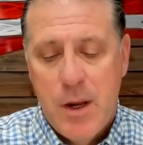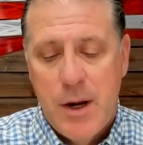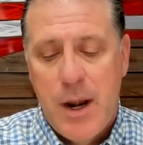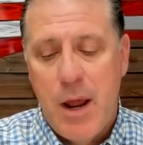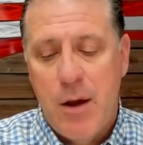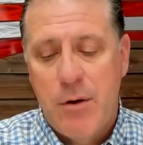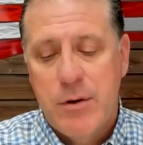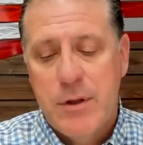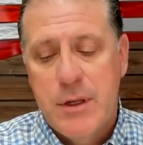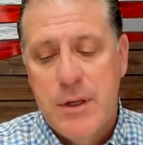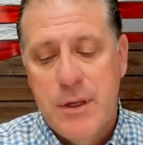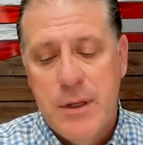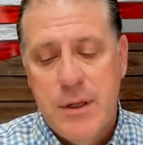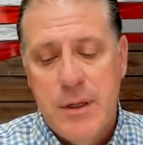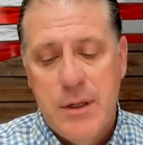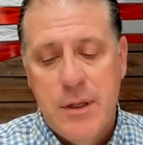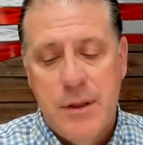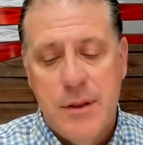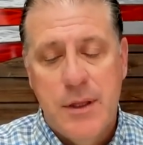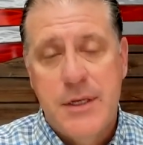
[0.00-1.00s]
Now,
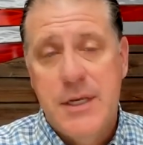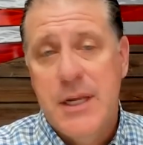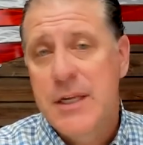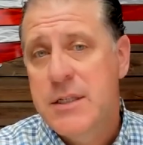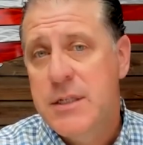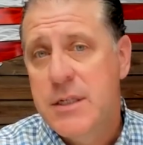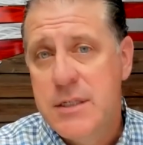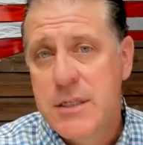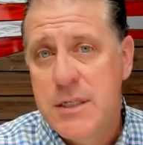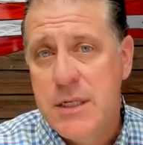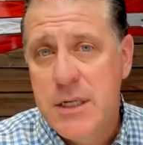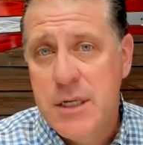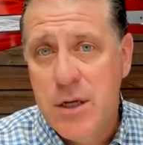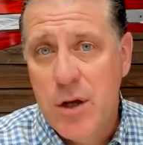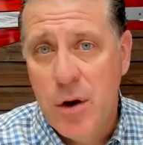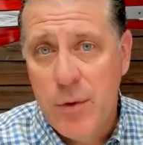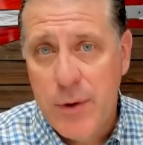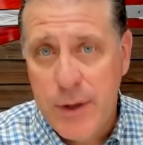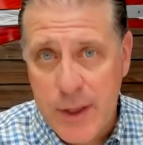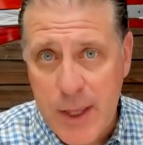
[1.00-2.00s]
the Tesla C E
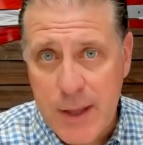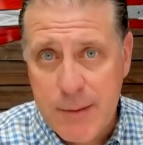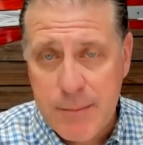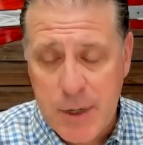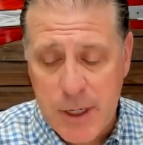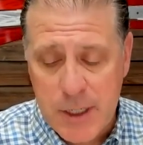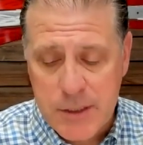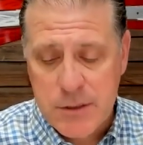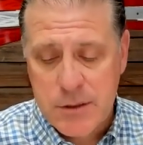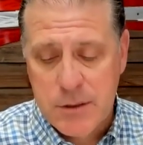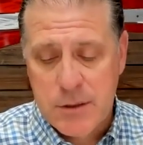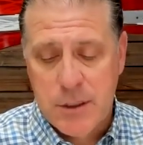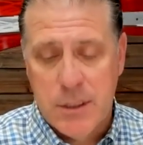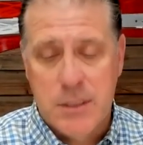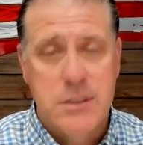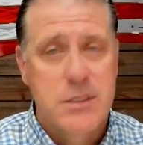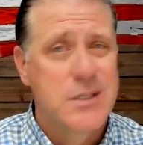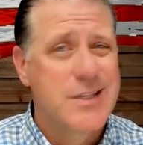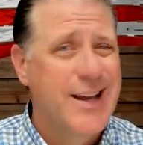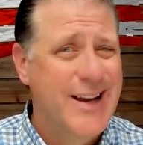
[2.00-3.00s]
O, Elon Musk,
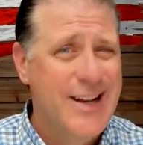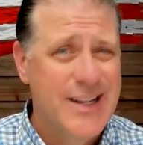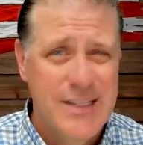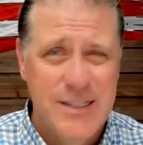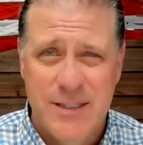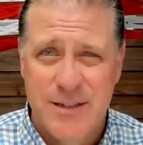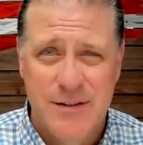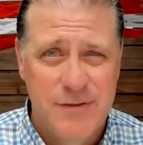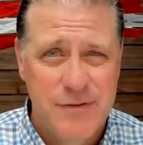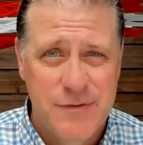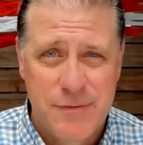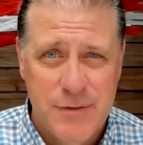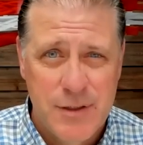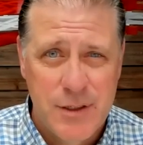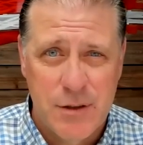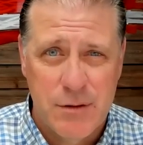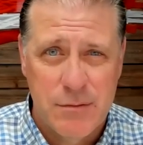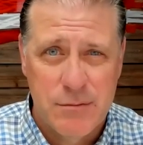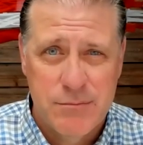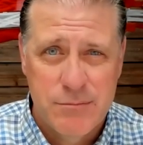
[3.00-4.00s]
gets tons of,
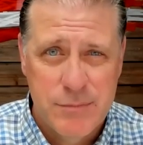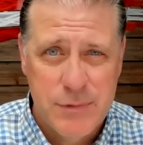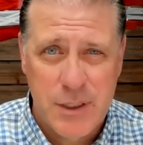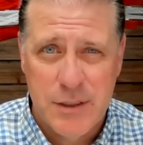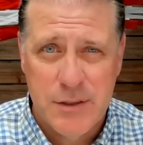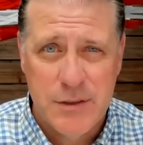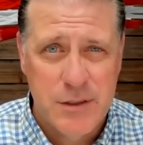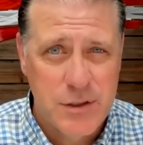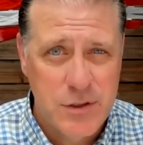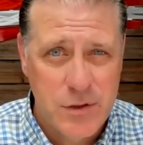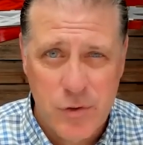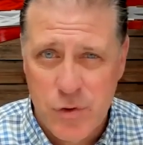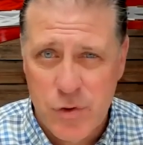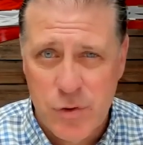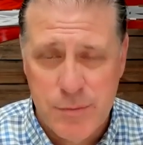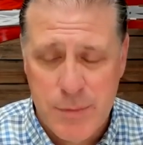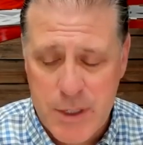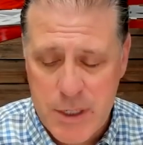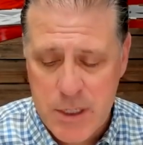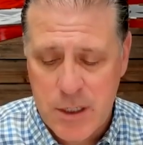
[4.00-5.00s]
you know, tons of
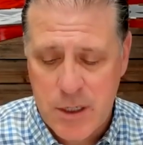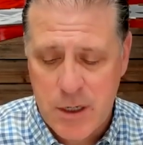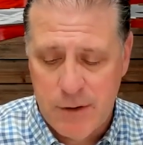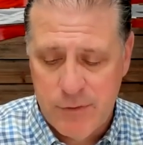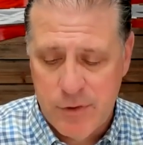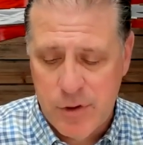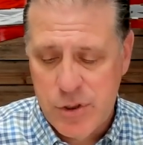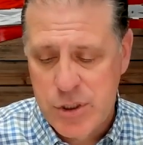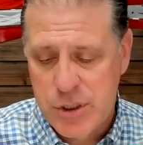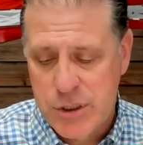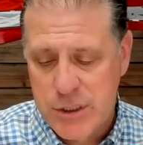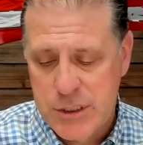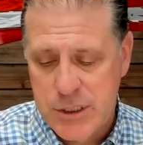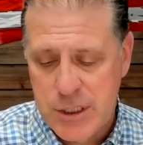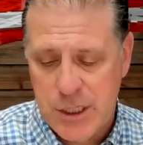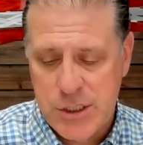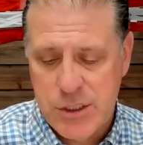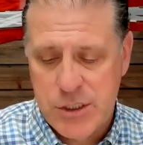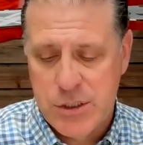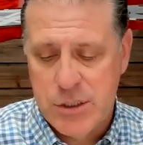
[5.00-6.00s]
social media coverage and
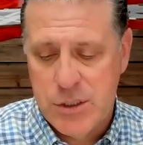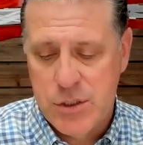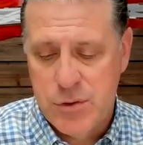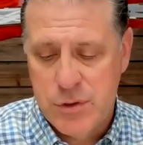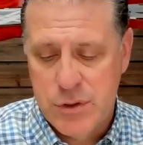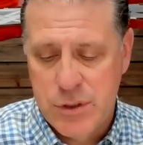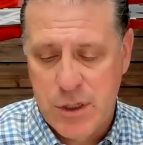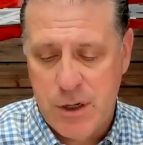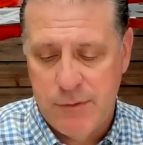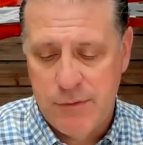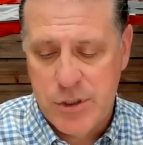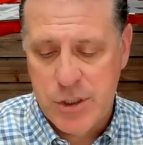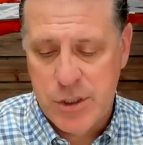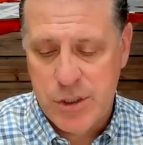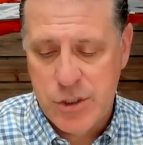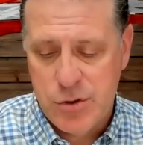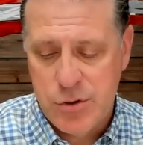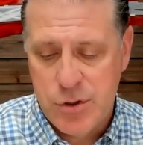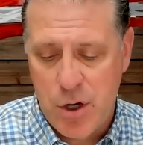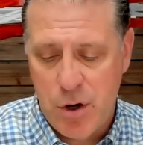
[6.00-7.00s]
such, and news coverage,
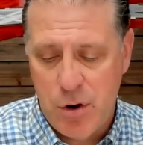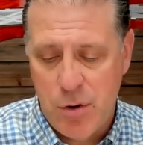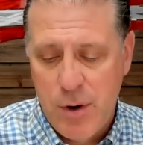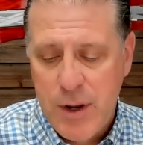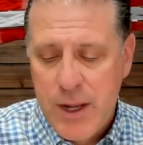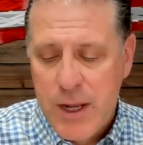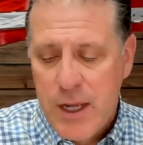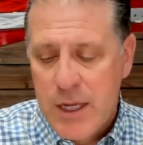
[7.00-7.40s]
as you know.